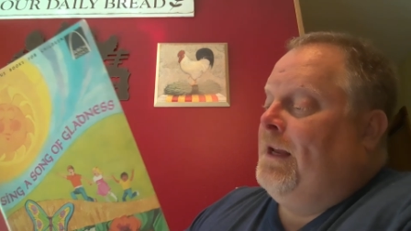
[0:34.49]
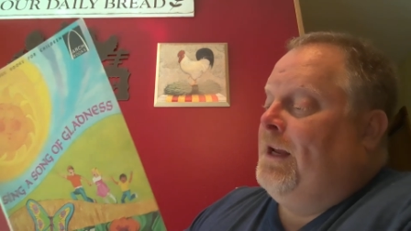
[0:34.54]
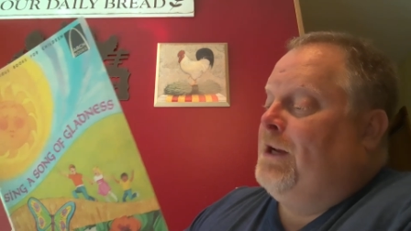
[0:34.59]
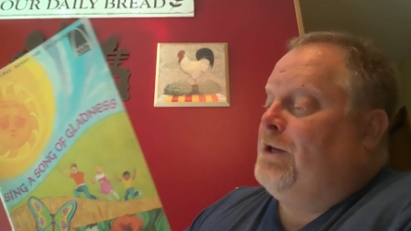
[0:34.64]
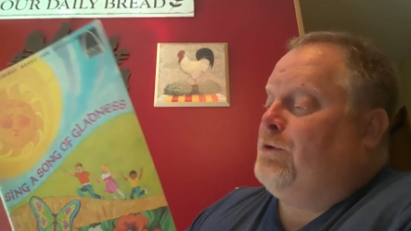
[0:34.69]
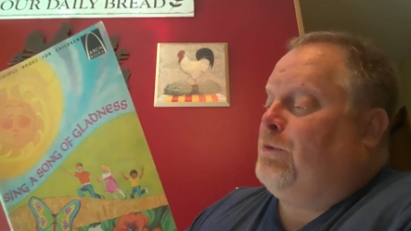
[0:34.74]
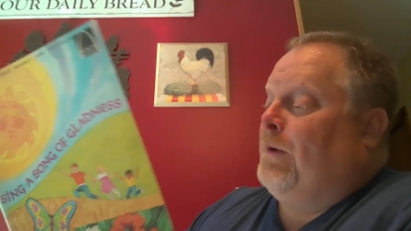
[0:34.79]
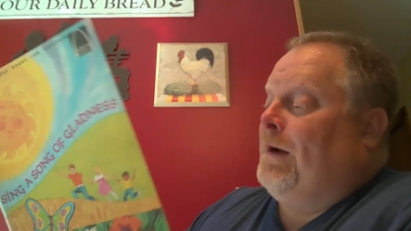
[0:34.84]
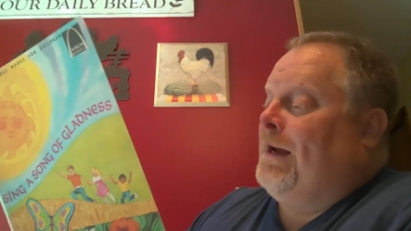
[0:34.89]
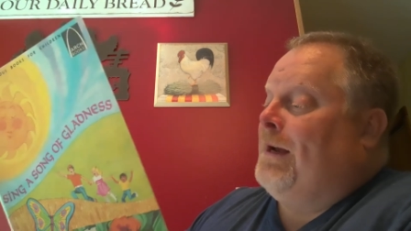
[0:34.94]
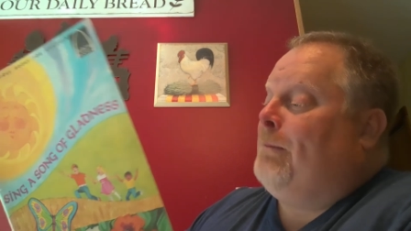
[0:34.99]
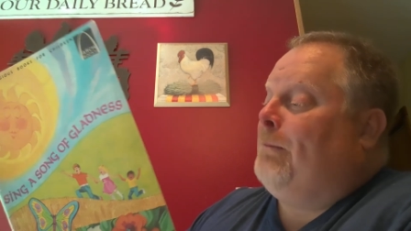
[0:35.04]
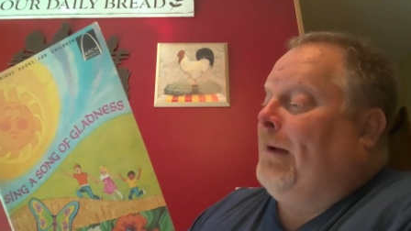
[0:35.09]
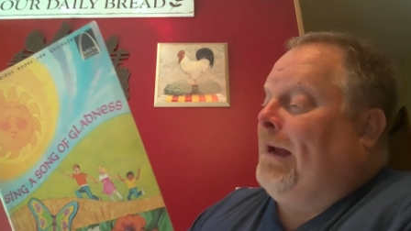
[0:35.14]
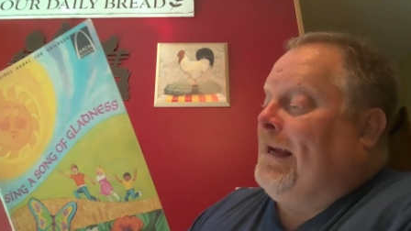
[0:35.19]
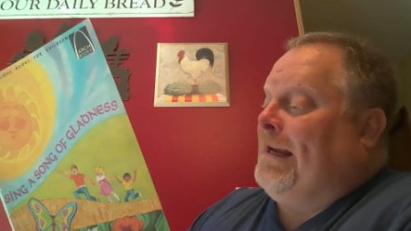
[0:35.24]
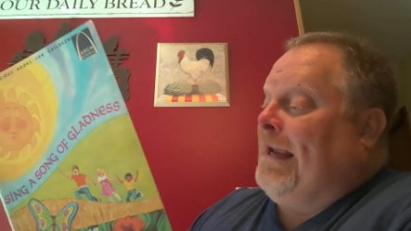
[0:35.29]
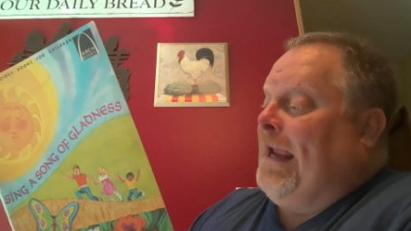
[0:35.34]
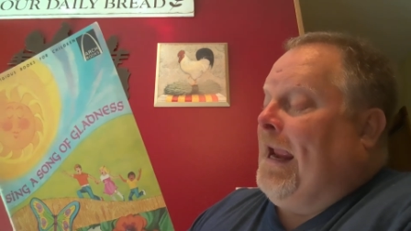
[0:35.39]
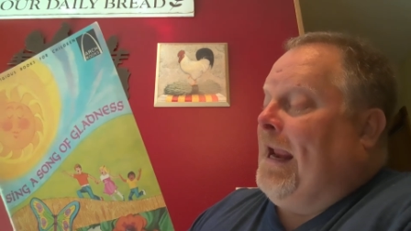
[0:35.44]
It's written
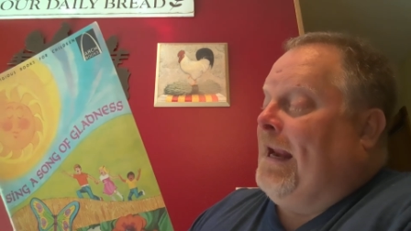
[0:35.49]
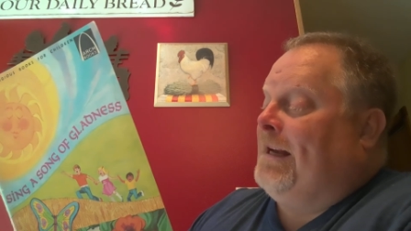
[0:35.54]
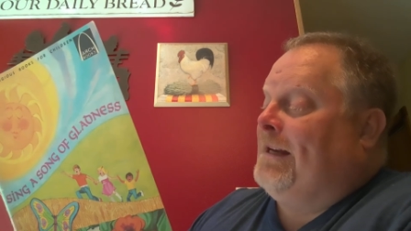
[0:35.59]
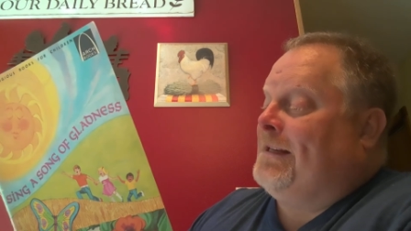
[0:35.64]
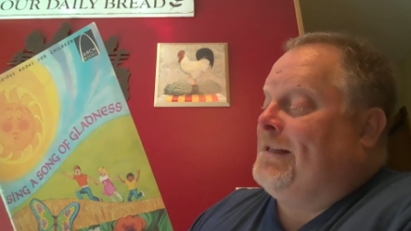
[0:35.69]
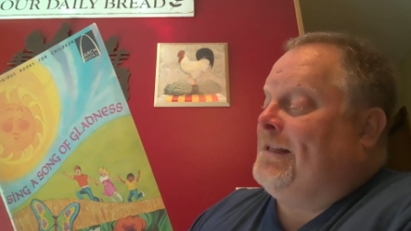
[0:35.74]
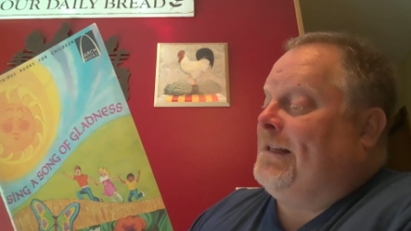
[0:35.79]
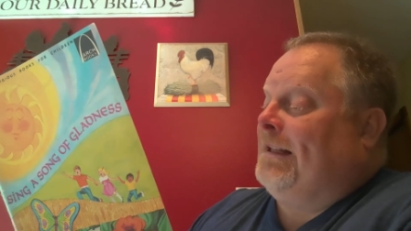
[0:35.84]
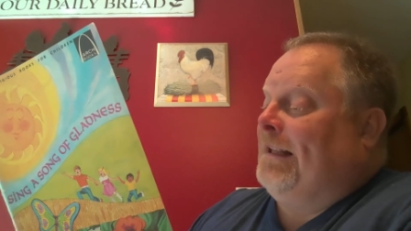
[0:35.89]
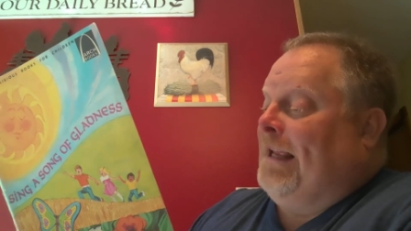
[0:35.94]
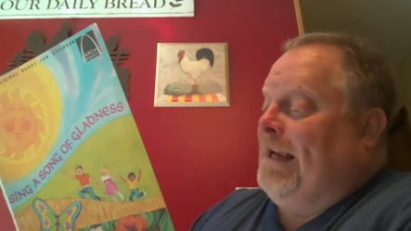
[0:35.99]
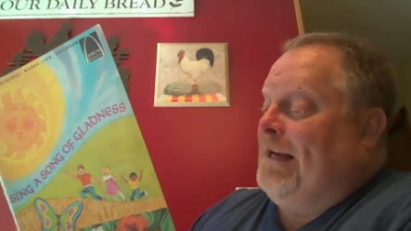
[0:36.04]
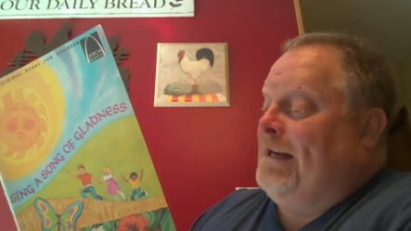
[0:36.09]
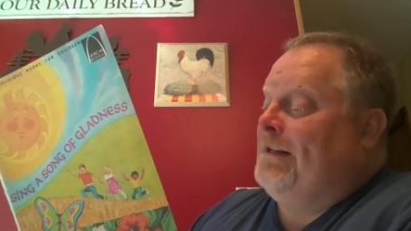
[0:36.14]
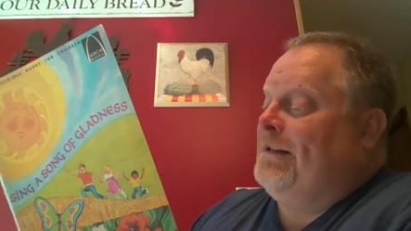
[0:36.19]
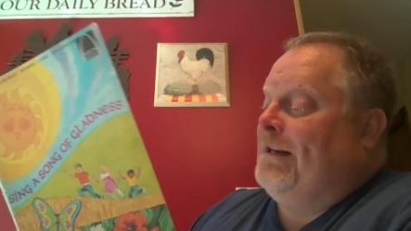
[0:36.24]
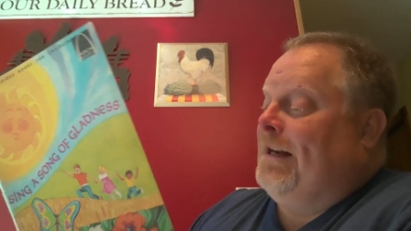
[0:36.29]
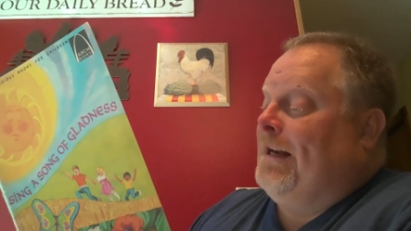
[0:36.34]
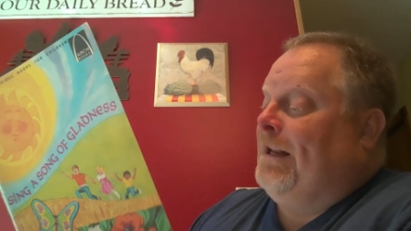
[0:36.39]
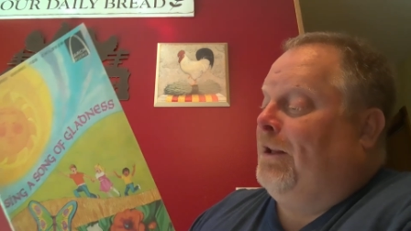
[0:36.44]
by Candace
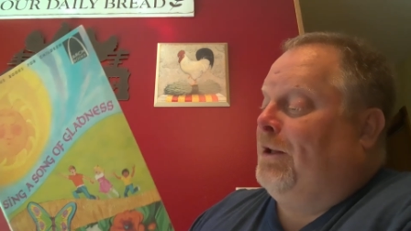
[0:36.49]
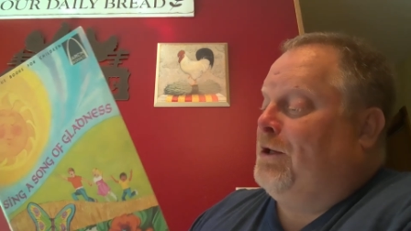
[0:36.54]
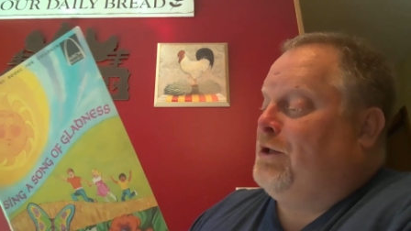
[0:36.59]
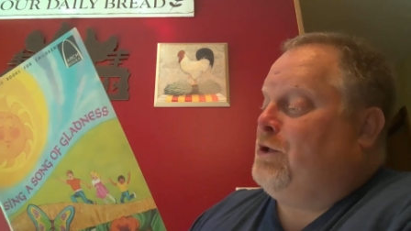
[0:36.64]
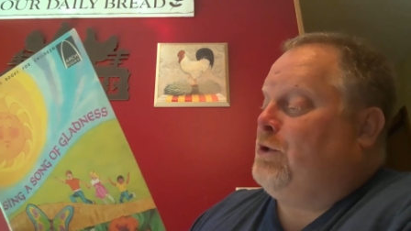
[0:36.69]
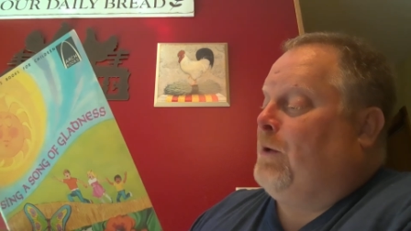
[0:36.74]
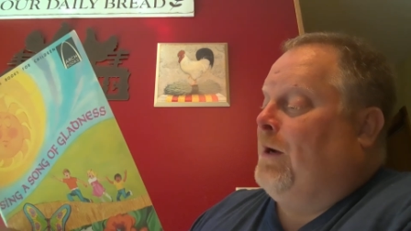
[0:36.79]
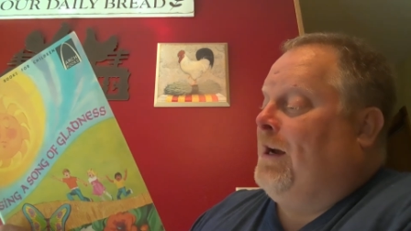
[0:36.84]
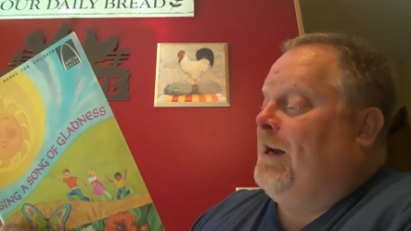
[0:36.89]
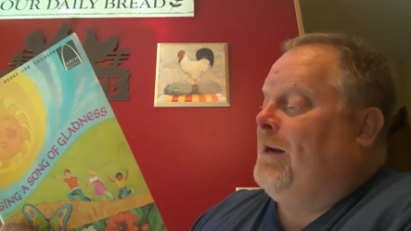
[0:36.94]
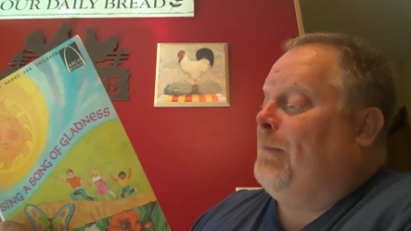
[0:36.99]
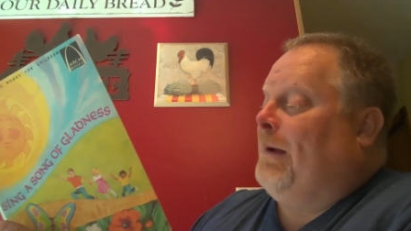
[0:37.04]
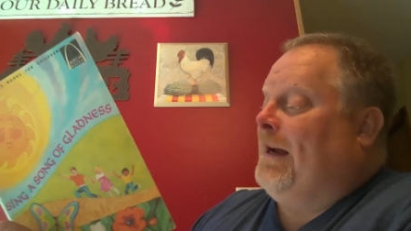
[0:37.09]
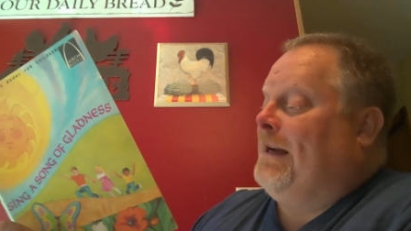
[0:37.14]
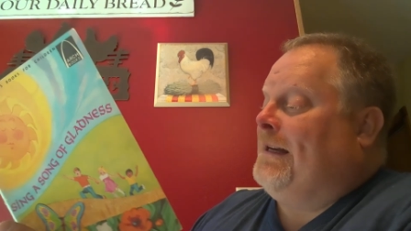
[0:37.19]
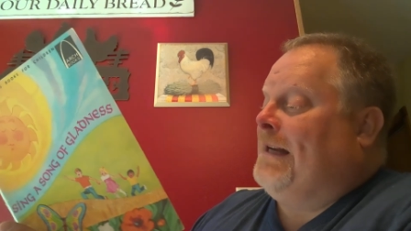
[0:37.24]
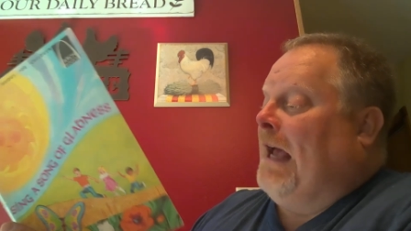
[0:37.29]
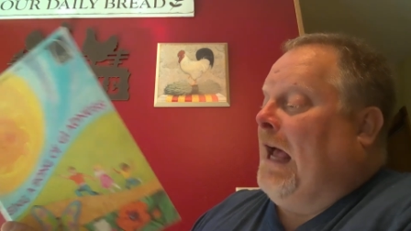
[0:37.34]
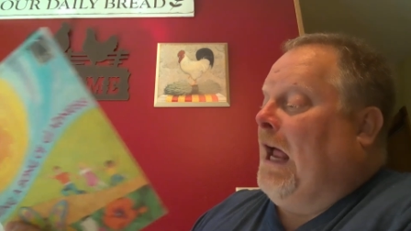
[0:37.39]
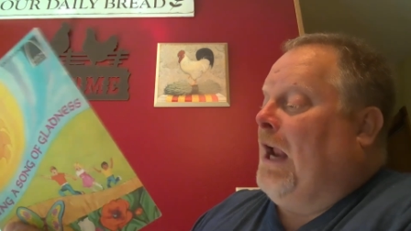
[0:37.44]
Clayton and illustrated by
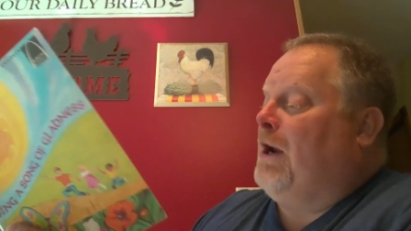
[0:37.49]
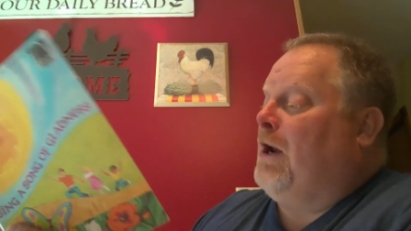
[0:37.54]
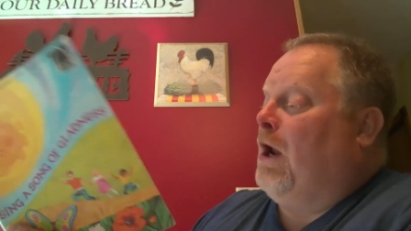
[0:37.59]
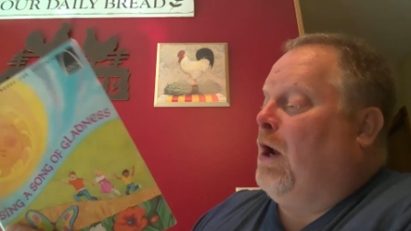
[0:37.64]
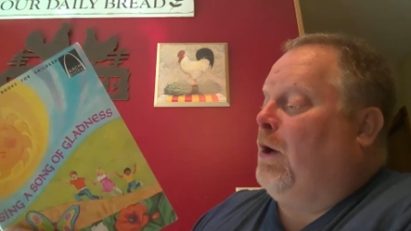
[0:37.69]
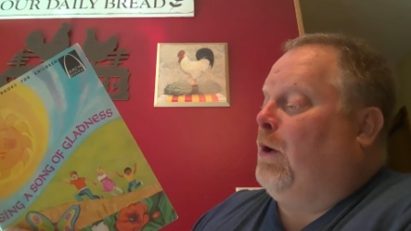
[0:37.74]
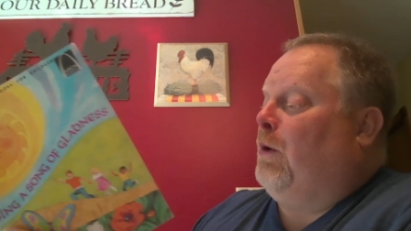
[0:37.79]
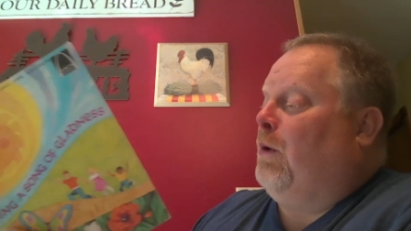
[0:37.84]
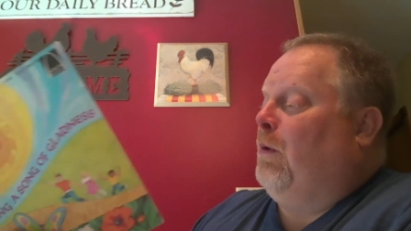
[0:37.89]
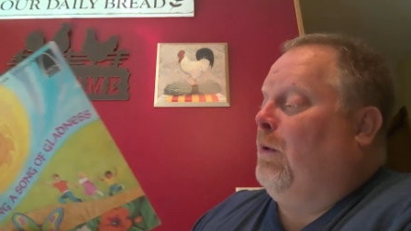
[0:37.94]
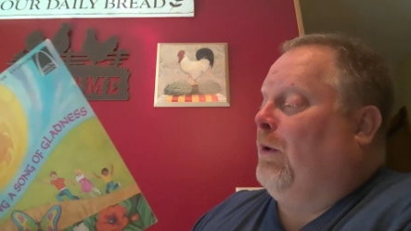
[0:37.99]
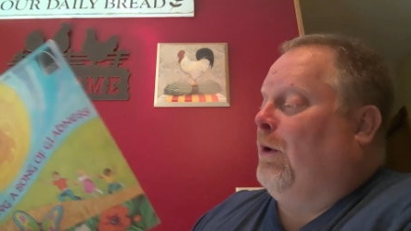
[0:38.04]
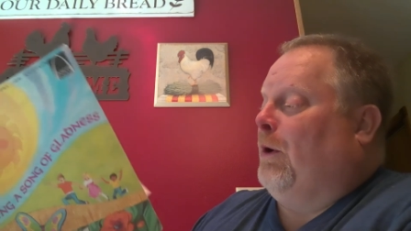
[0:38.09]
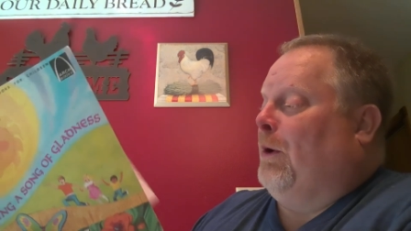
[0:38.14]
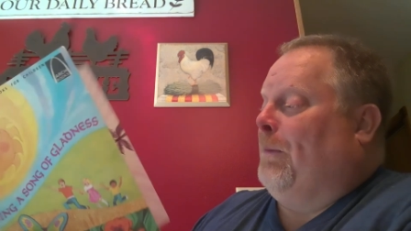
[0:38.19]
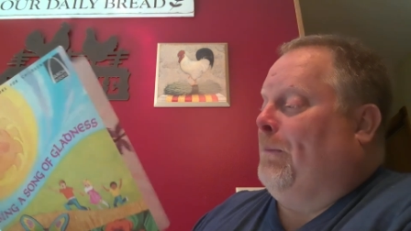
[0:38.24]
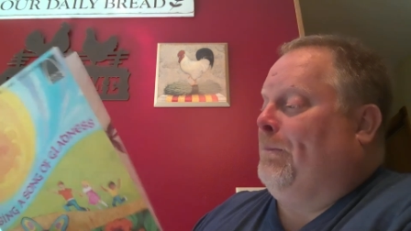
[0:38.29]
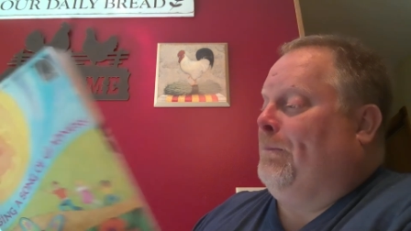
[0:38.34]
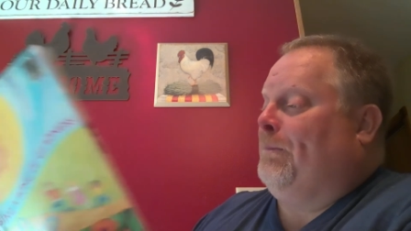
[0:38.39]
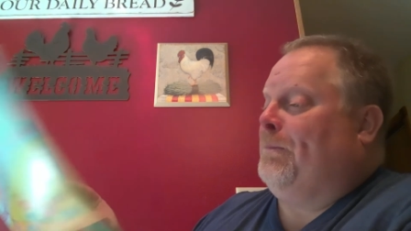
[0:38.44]
Don Kueker.